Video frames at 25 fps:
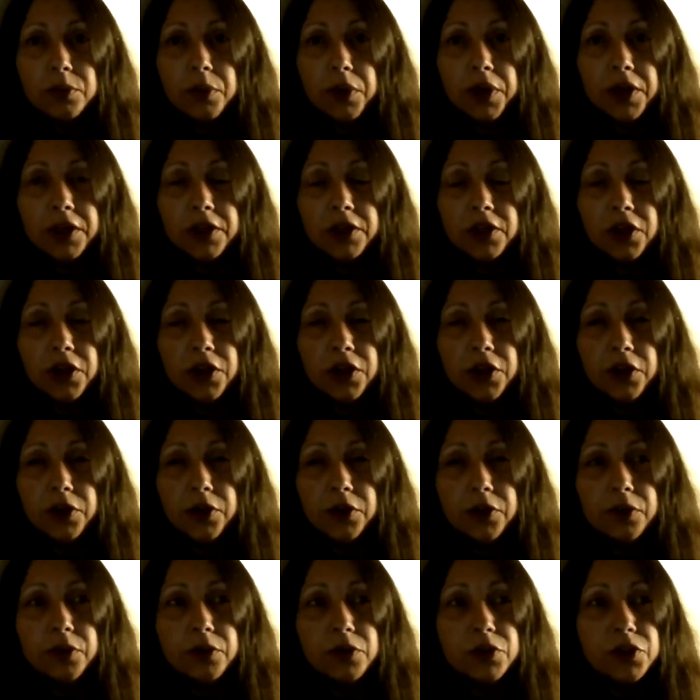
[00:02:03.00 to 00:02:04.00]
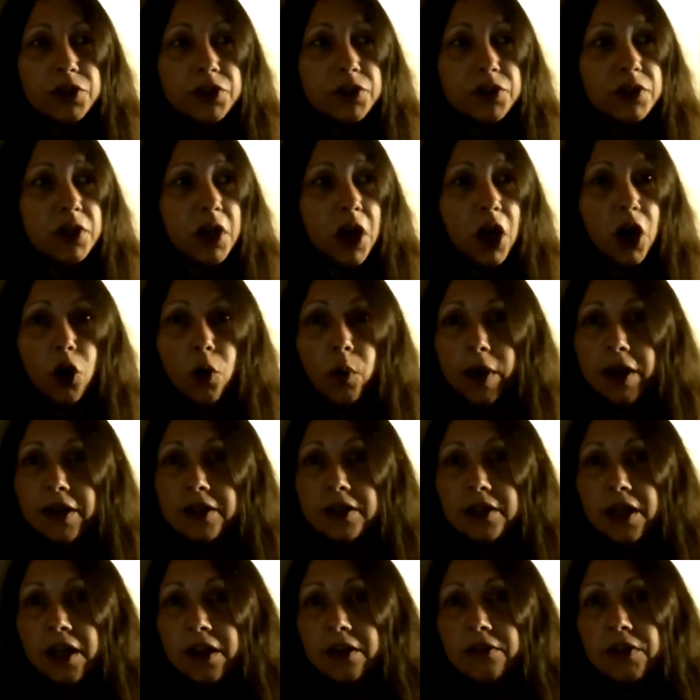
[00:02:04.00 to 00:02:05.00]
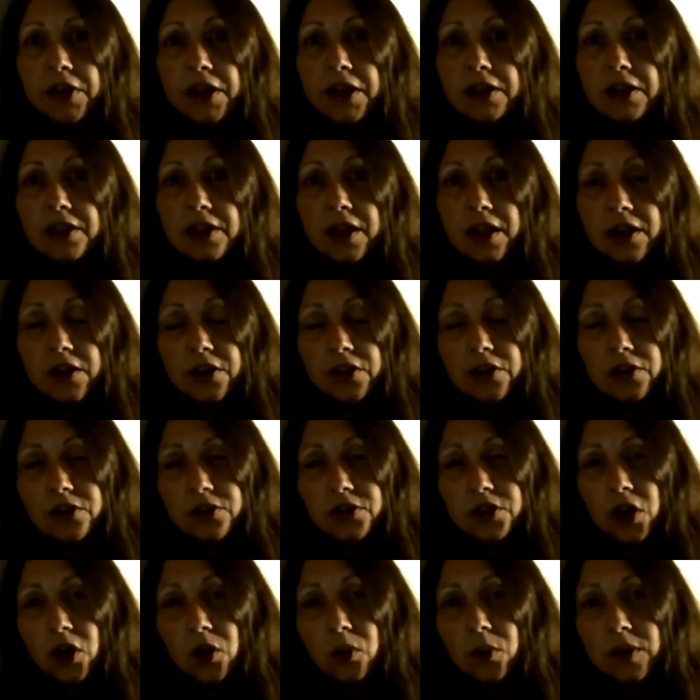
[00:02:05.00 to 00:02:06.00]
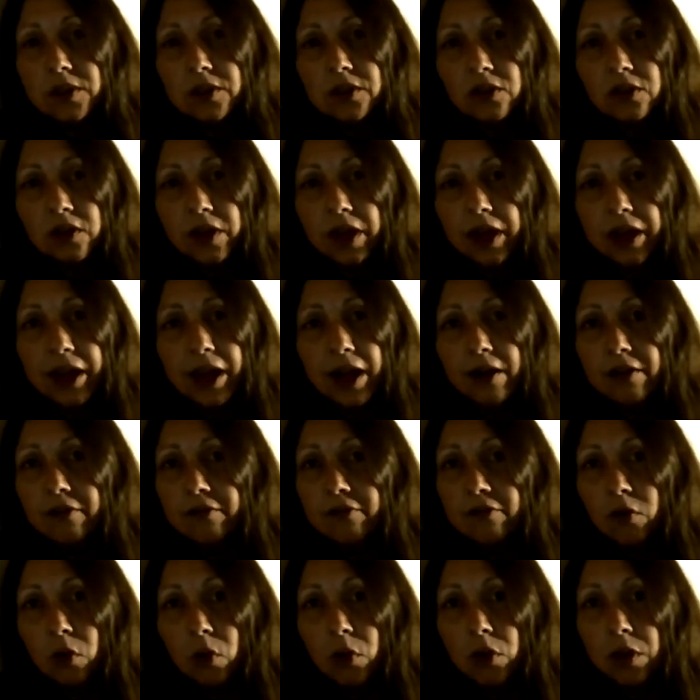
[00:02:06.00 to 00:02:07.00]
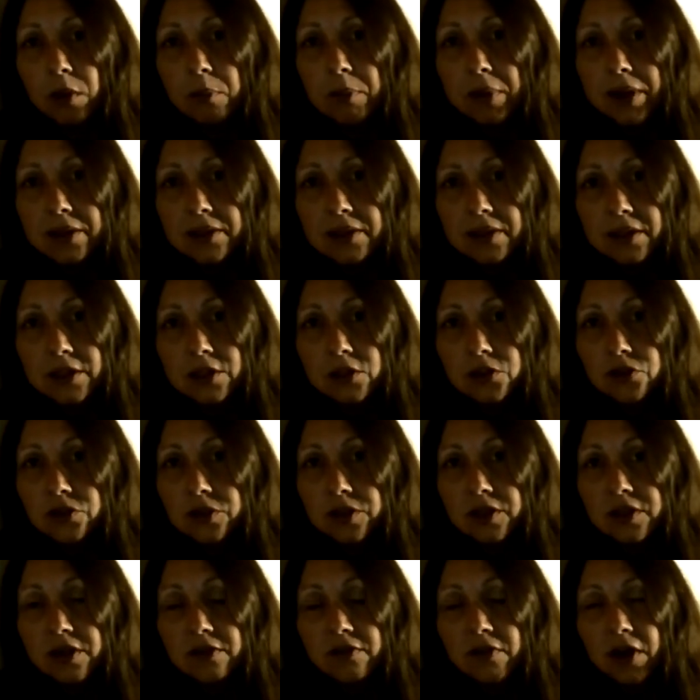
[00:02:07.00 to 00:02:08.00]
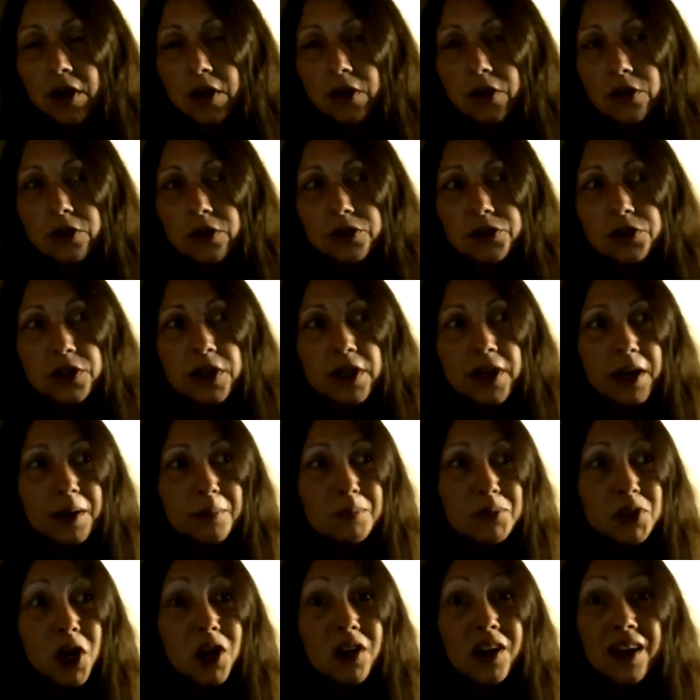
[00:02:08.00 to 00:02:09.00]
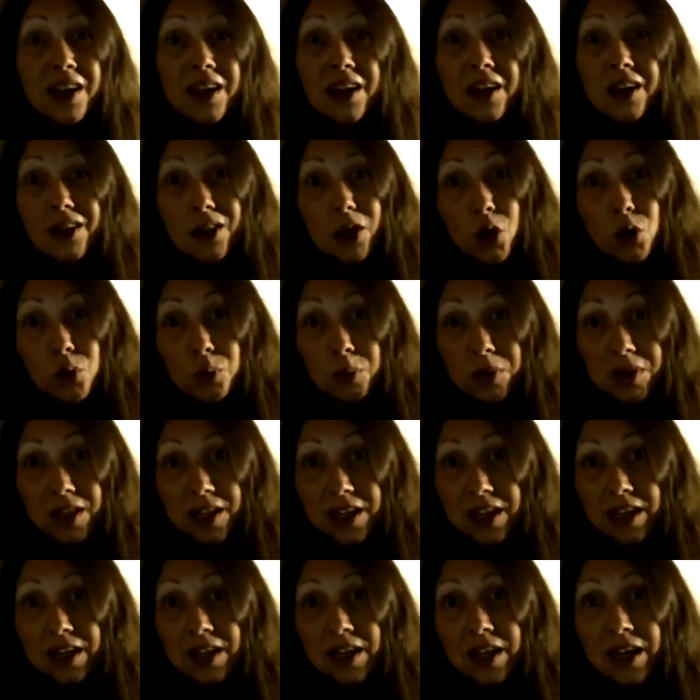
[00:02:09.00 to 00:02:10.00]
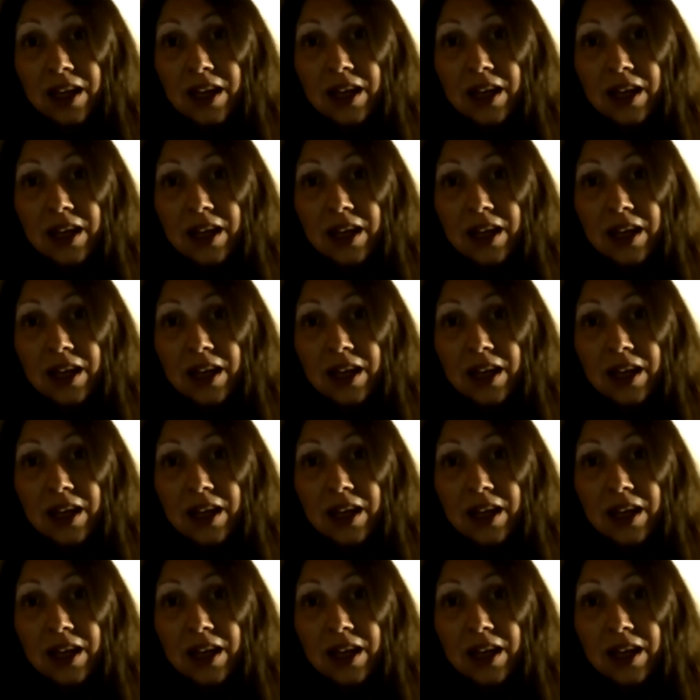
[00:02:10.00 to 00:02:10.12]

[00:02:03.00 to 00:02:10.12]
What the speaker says: but, just always giving to others, always looking out for the best interest of others. And I'm talking globally.